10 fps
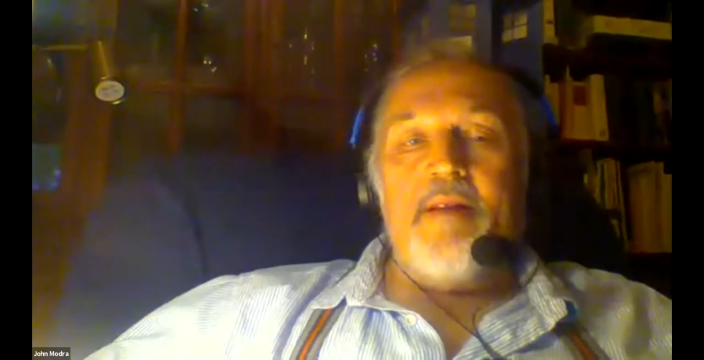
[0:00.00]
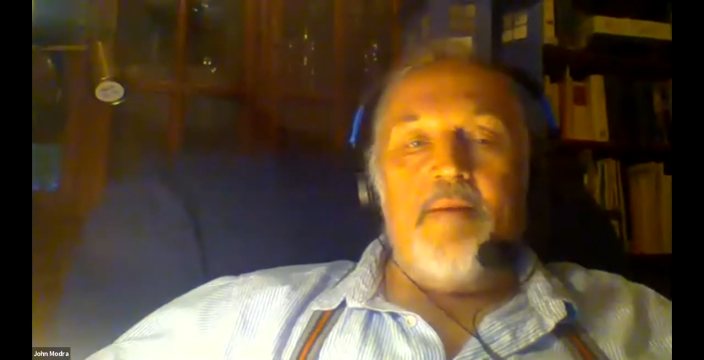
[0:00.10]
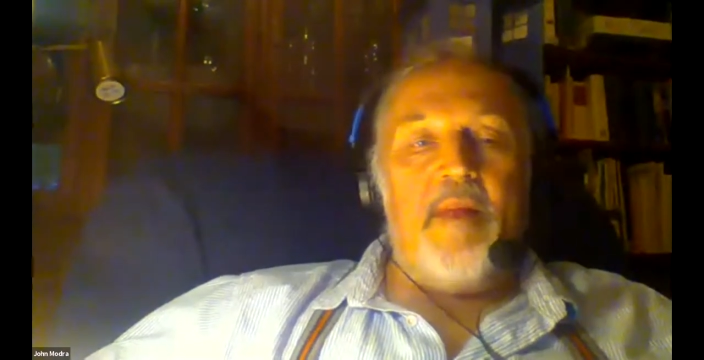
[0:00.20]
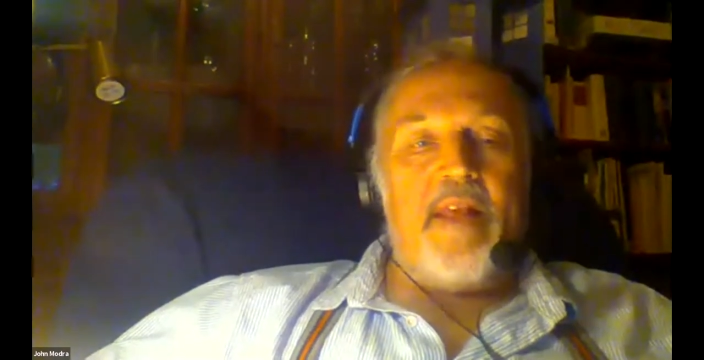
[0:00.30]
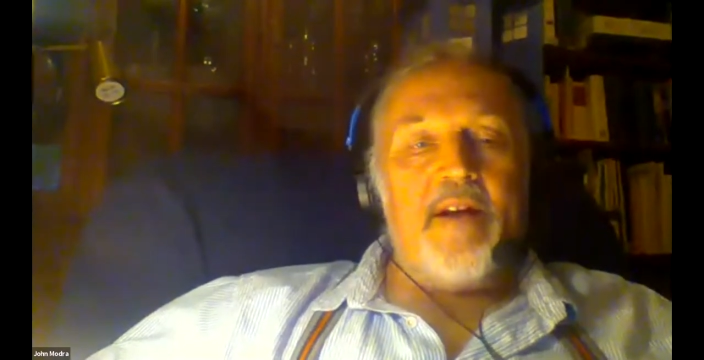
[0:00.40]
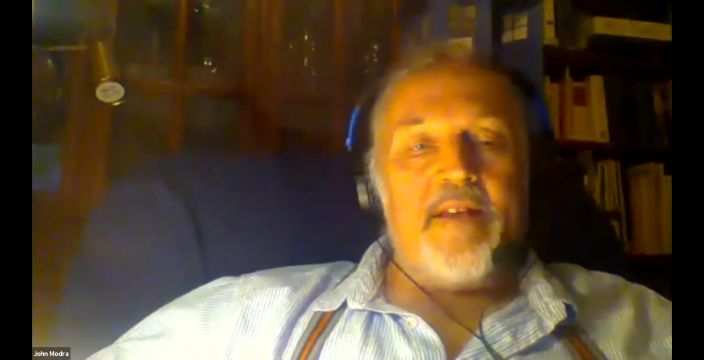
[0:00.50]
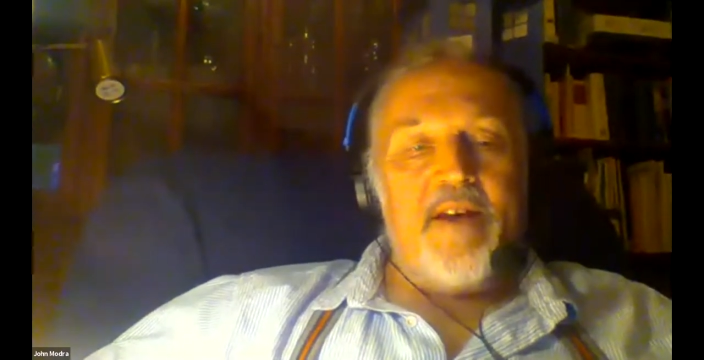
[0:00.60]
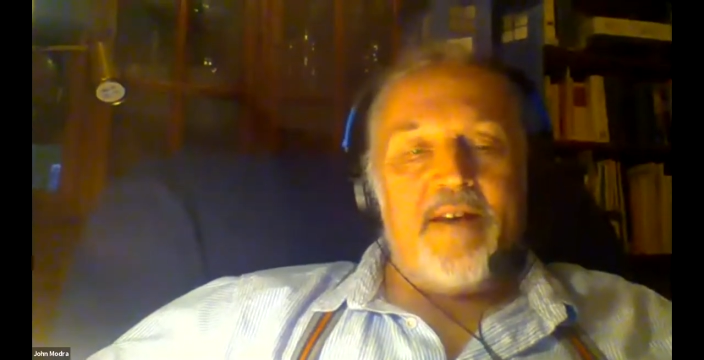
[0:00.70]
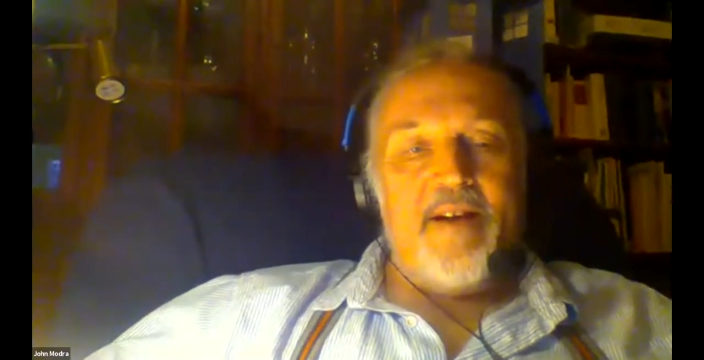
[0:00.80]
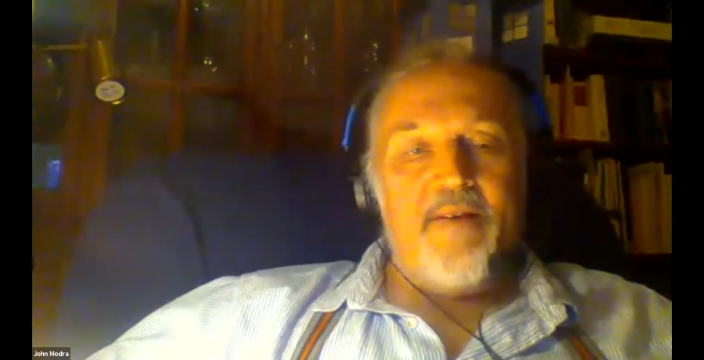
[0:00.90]
admitting I
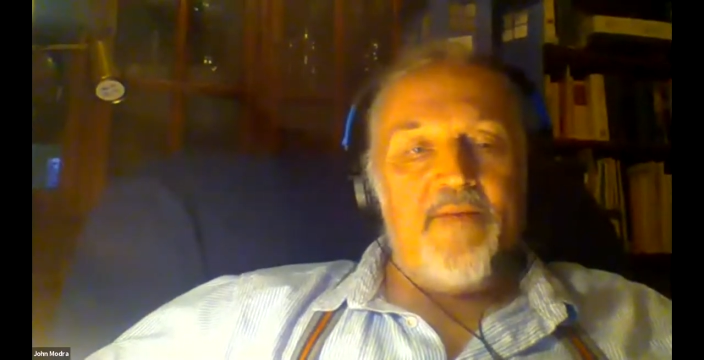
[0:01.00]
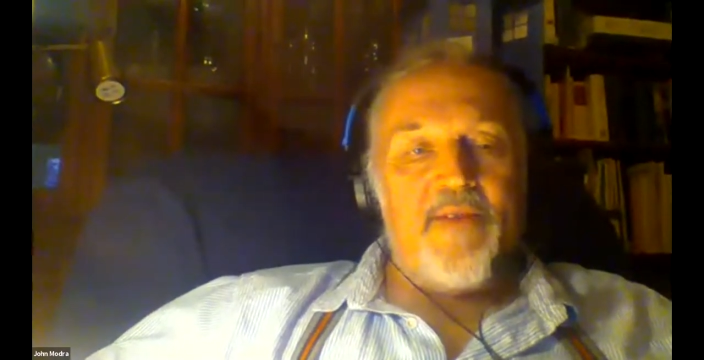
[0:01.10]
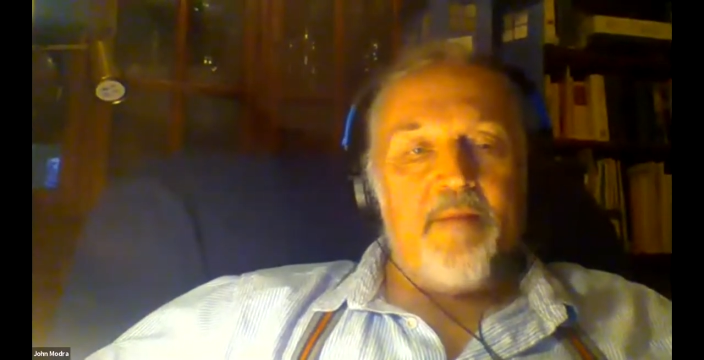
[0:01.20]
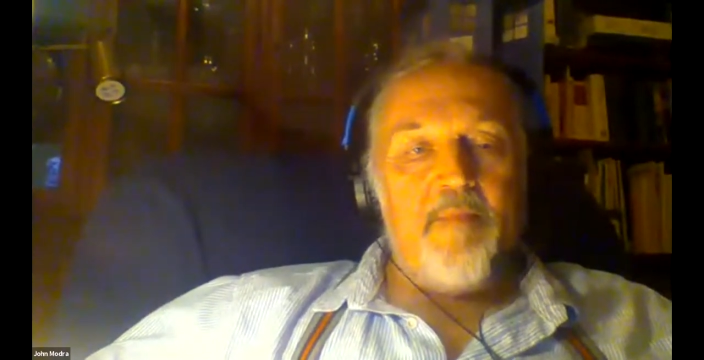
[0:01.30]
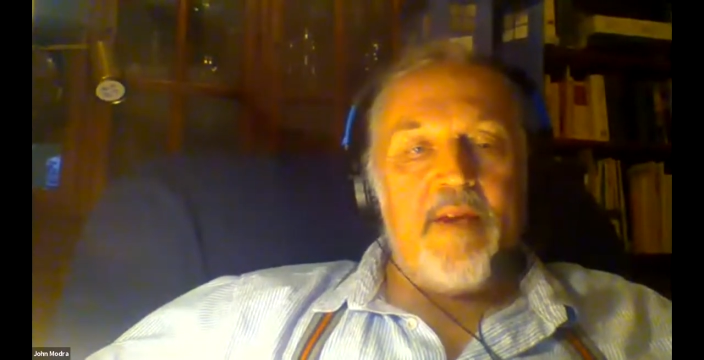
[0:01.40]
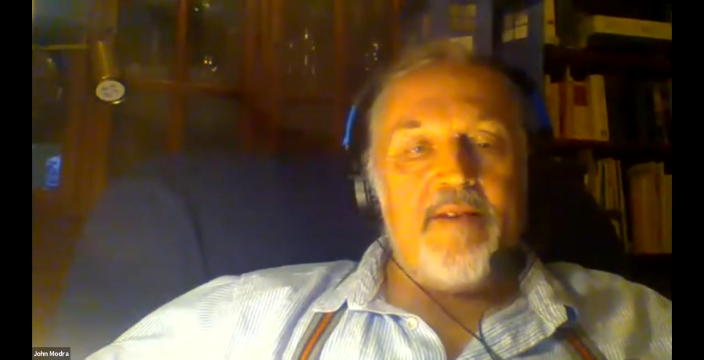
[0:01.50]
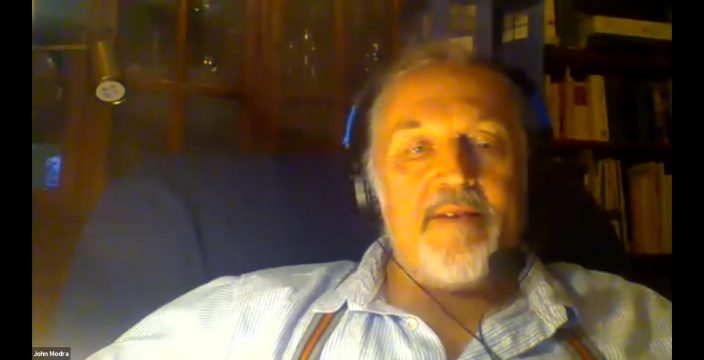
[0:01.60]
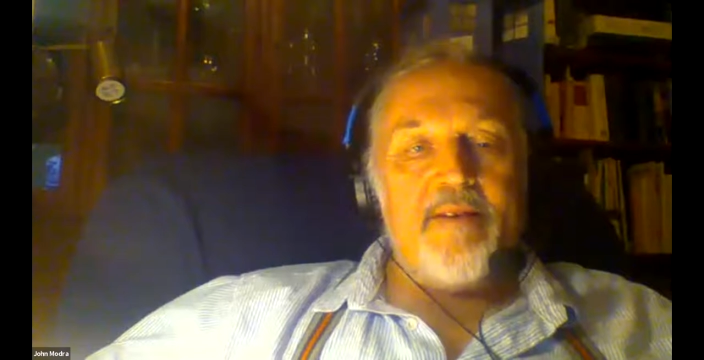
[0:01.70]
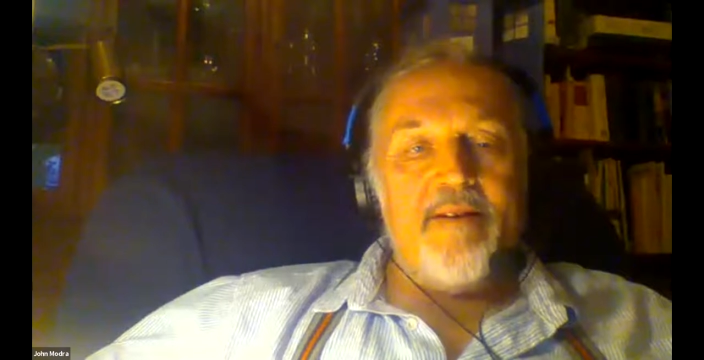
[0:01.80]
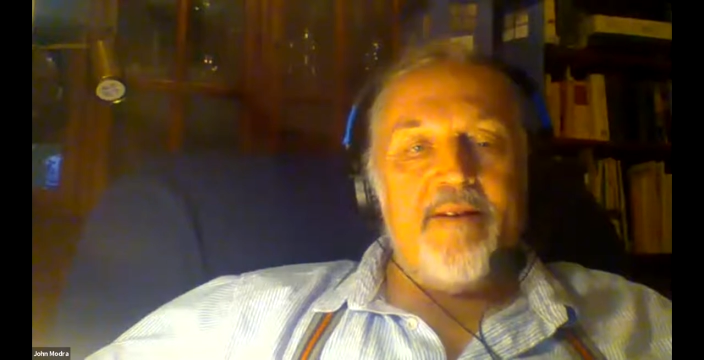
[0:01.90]
don't know everything means